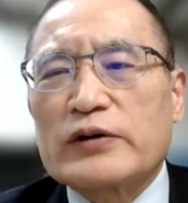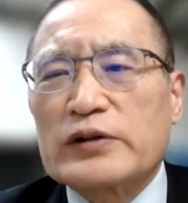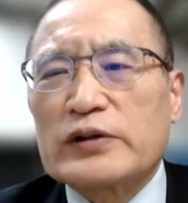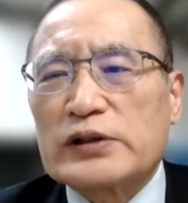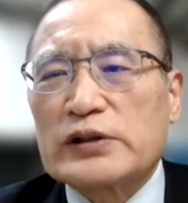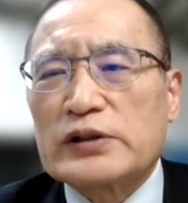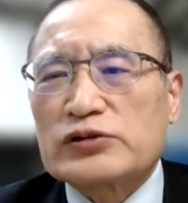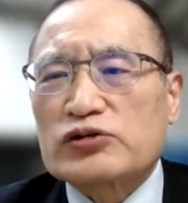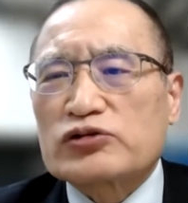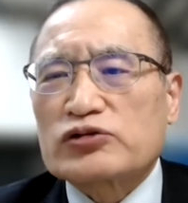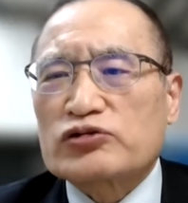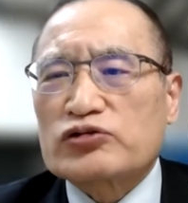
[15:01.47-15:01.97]
the
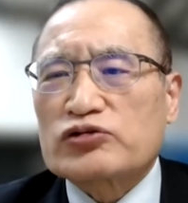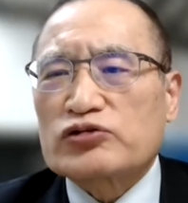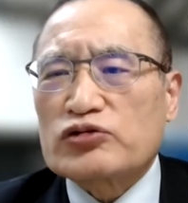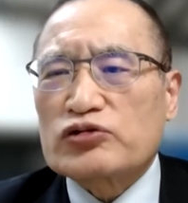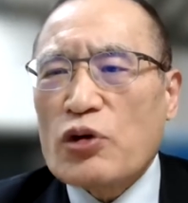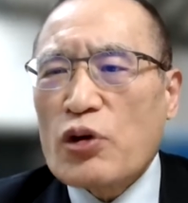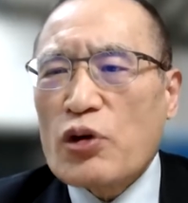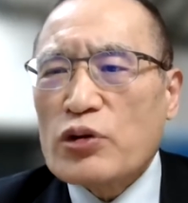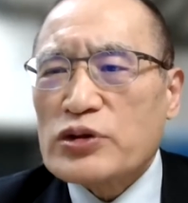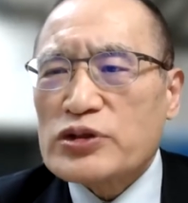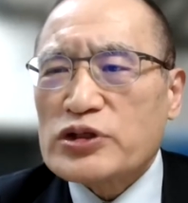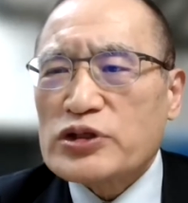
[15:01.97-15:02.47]

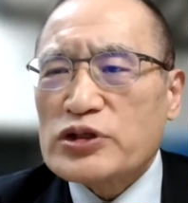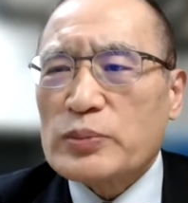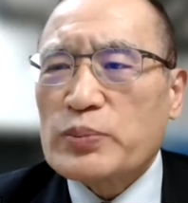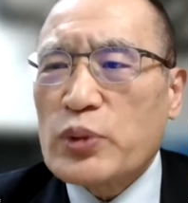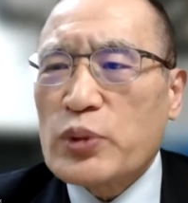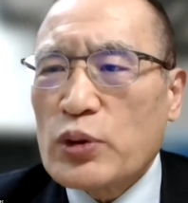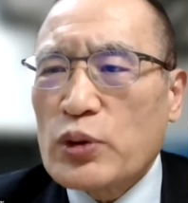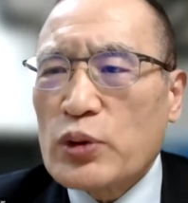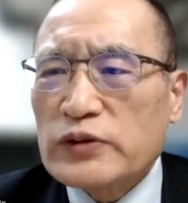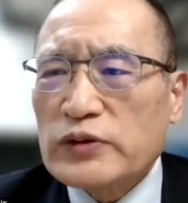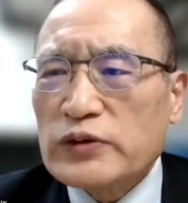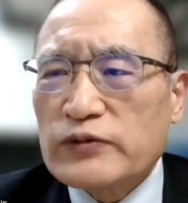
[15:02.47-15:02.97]
strong
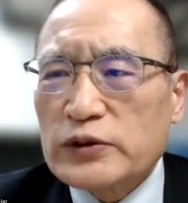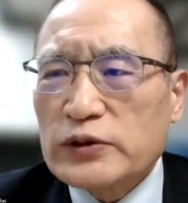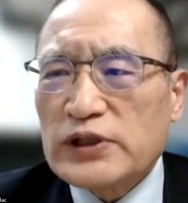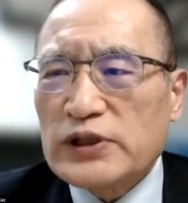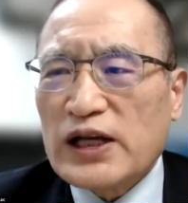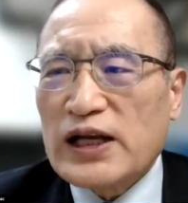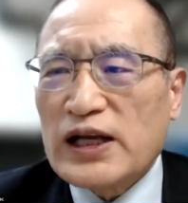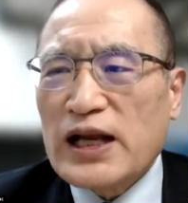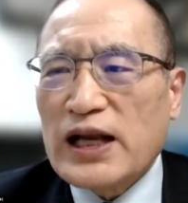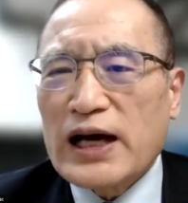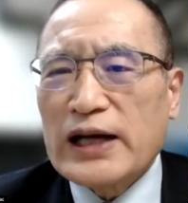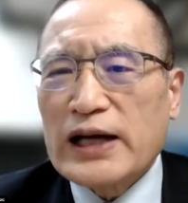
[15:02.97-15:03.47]
support for the
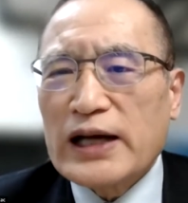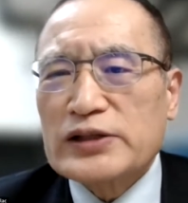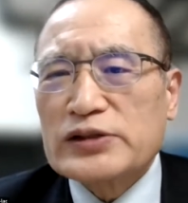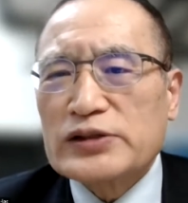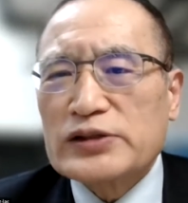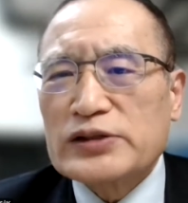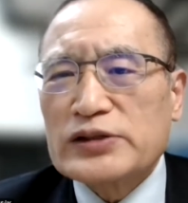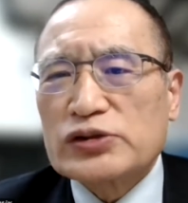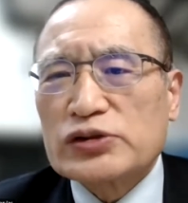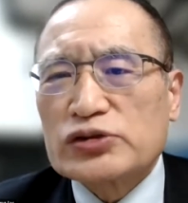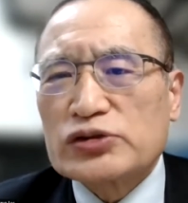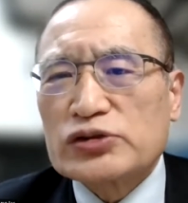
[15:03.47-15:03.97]

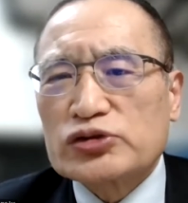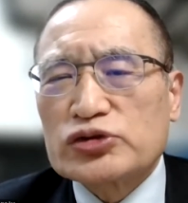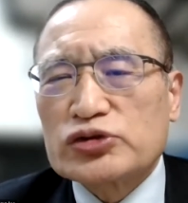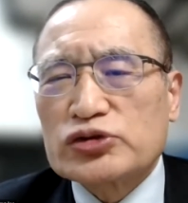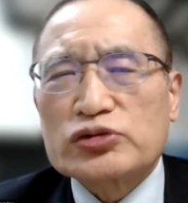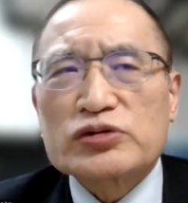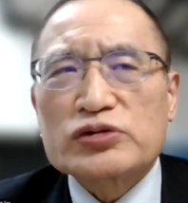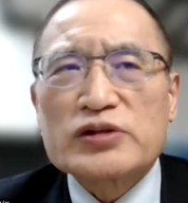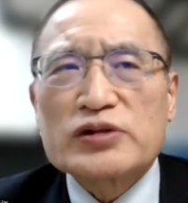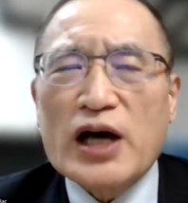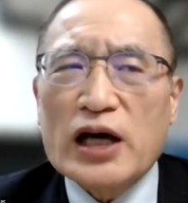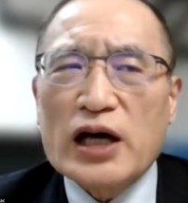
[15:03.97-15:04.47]
alliance
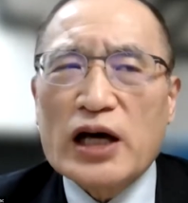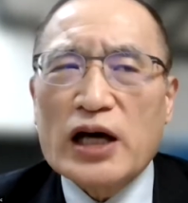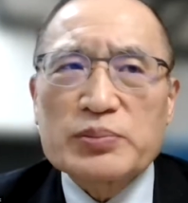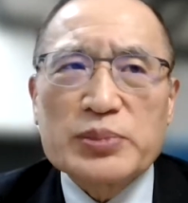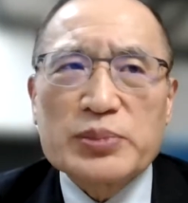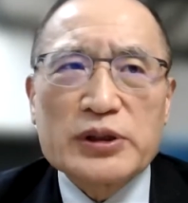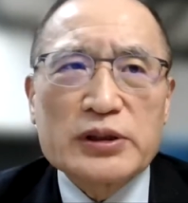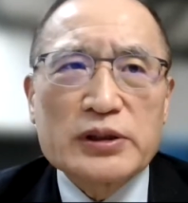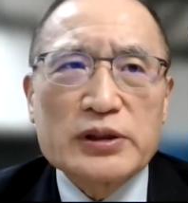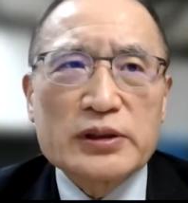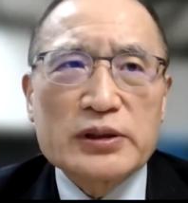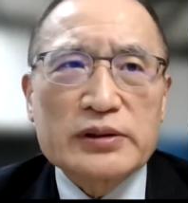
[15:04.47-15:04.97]
should not
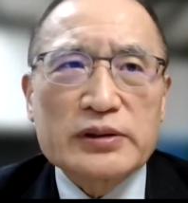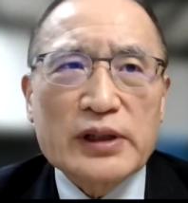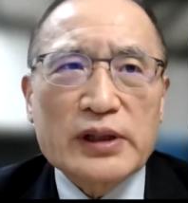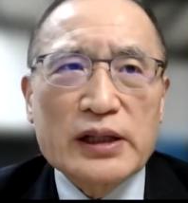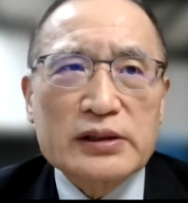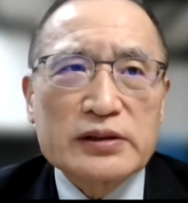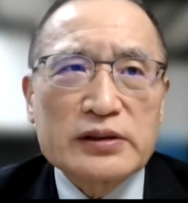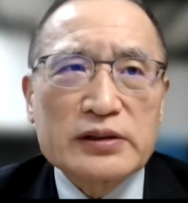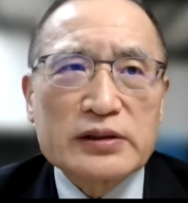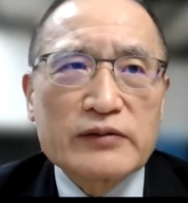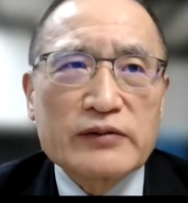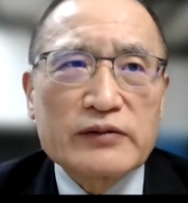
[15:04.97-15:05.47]
be
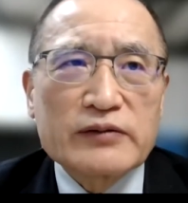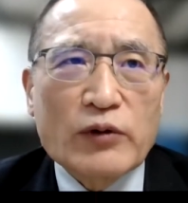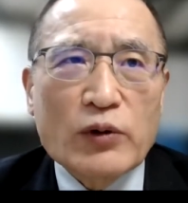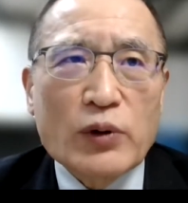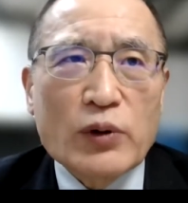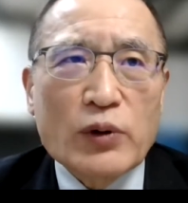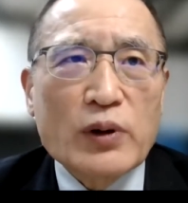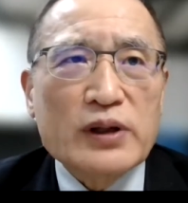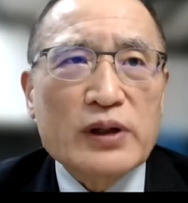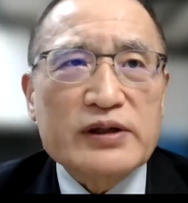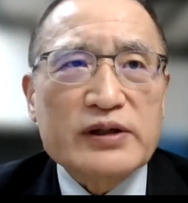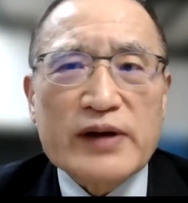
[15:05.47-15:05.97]
taken
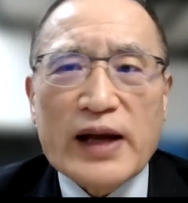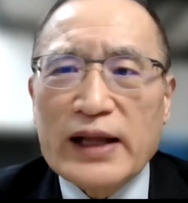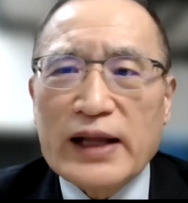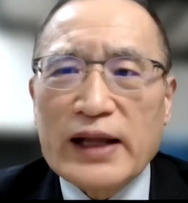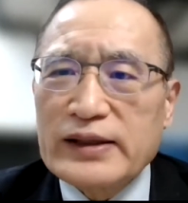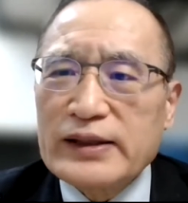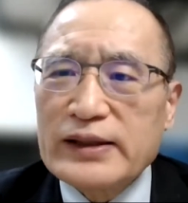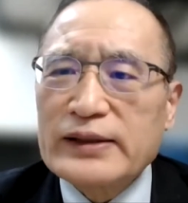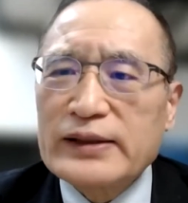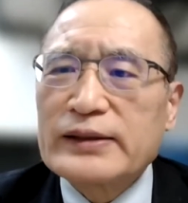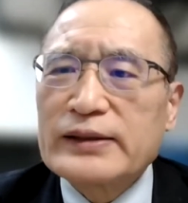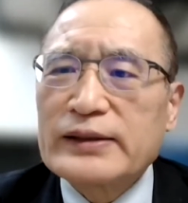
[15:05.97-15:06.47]
for
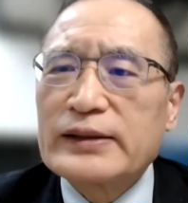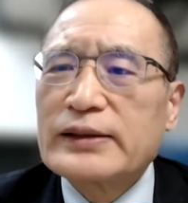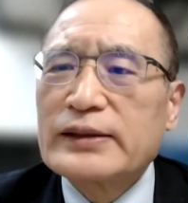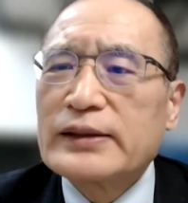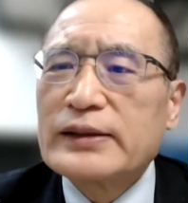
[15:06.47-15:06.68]
granted.